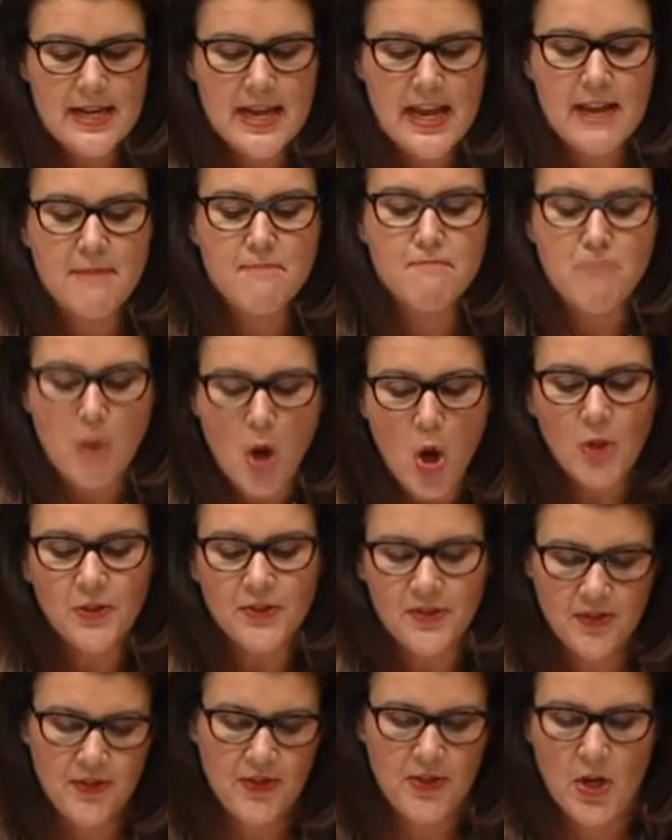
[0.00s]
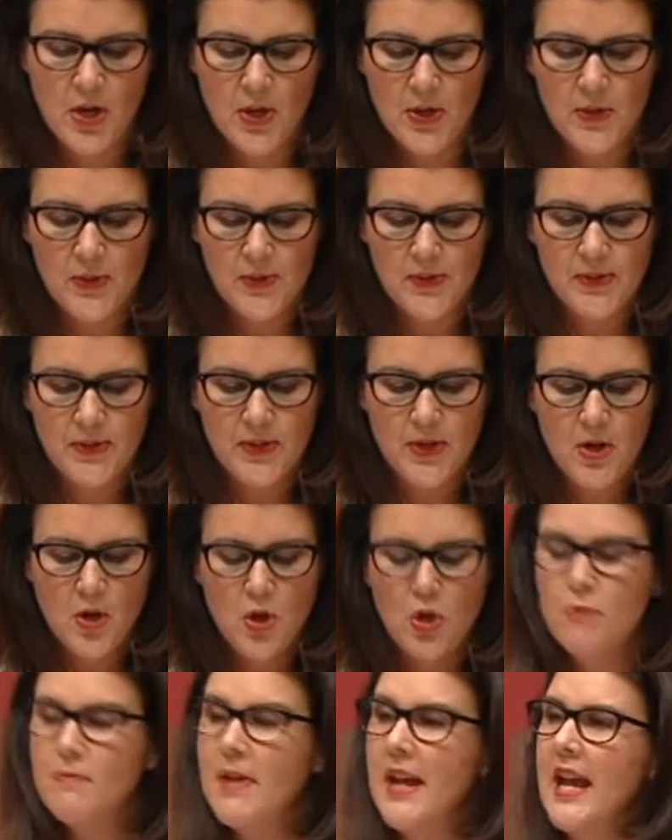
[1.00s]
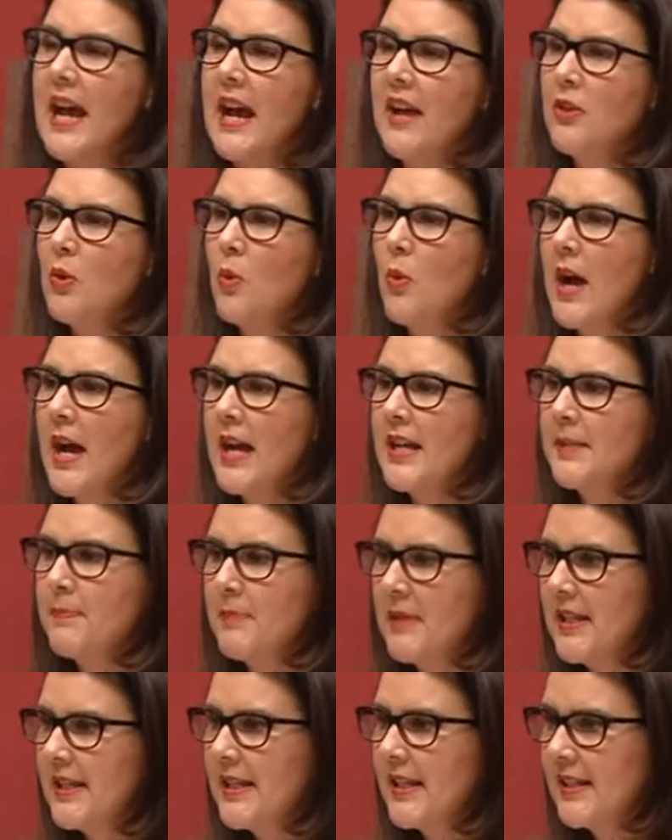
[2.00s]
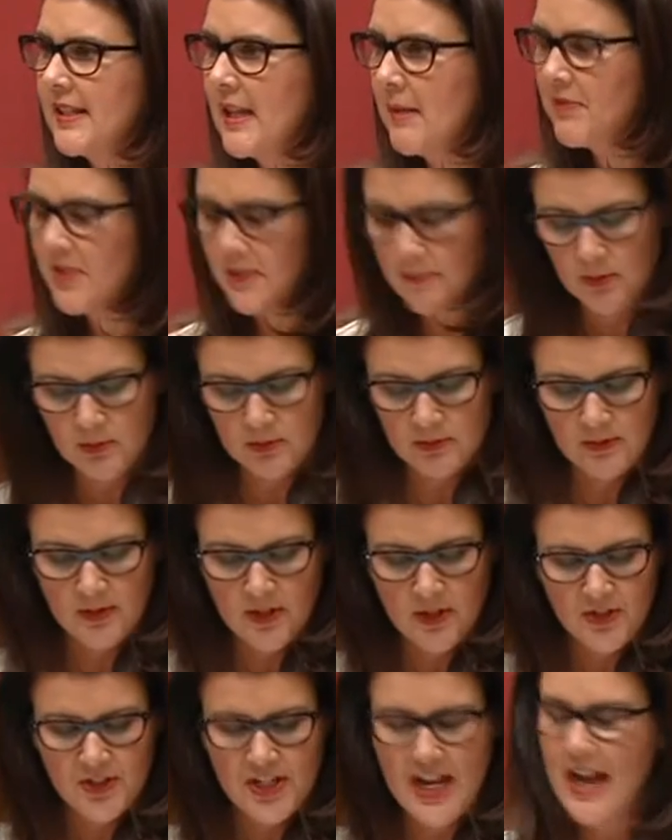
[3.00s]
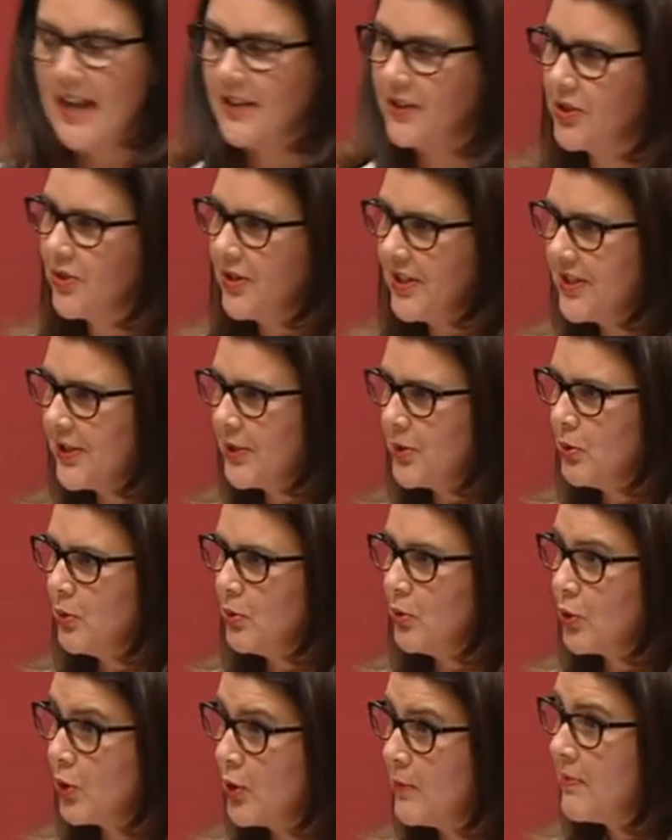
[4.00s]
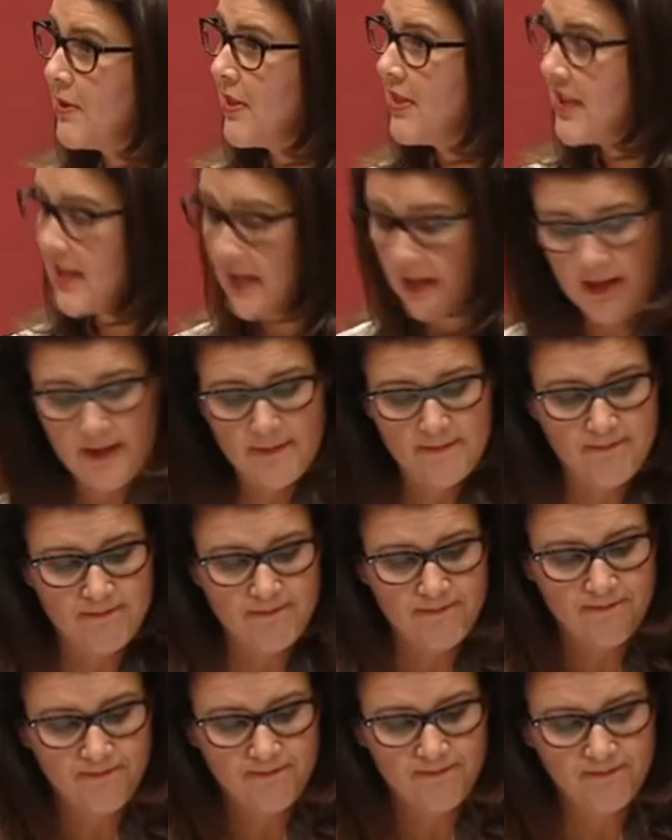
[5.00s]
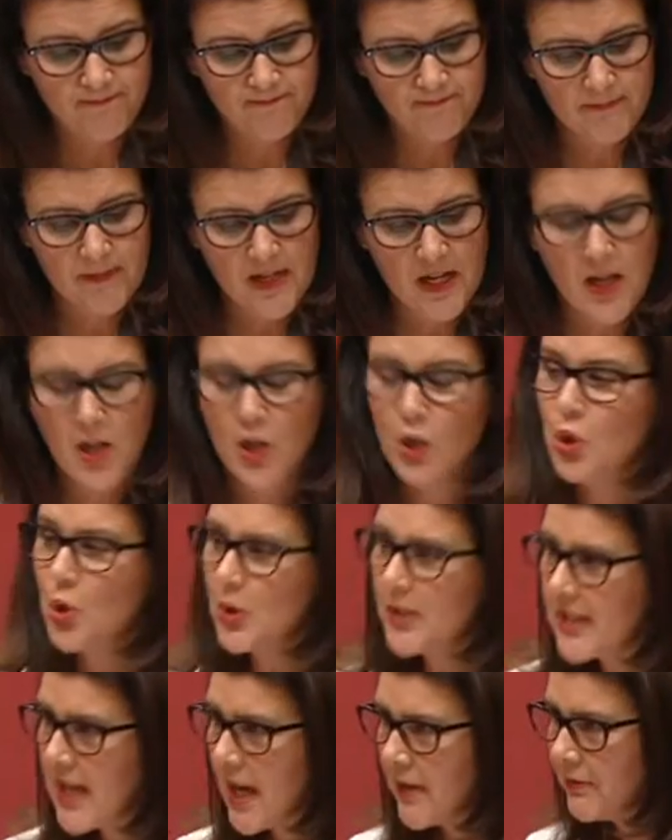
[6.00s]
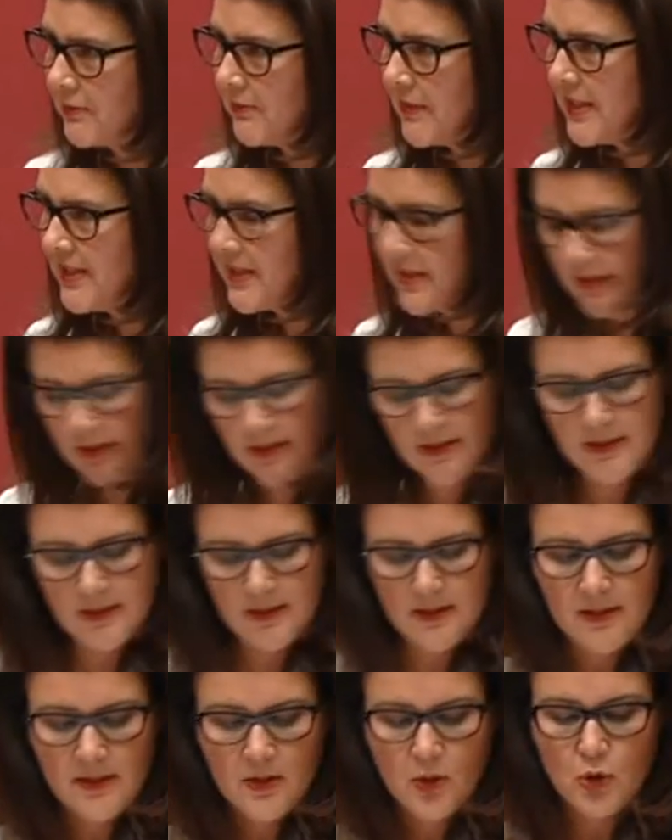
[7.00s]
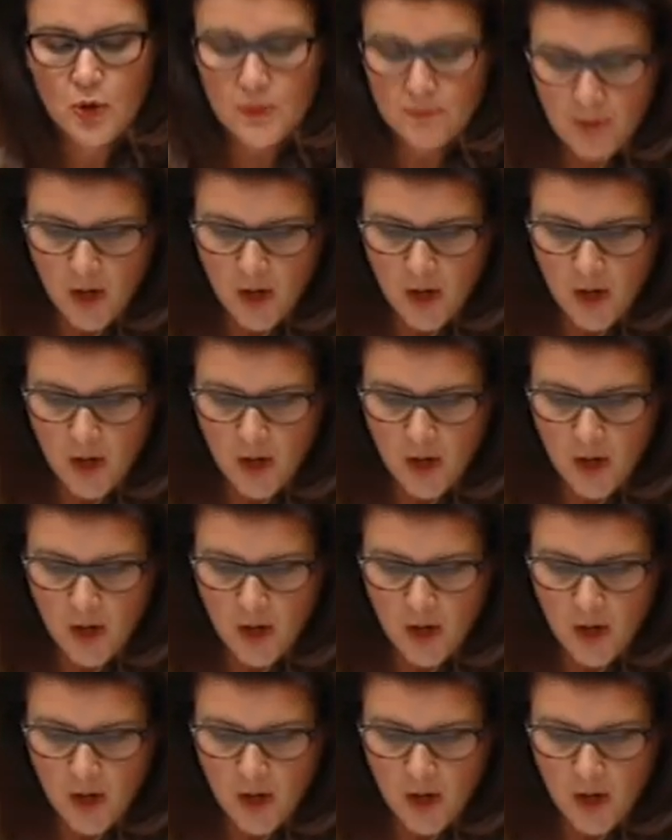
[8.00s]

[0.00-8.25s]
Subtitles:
emboldens those who may otherwise be susceptible to uncritical groupthink. Good government, good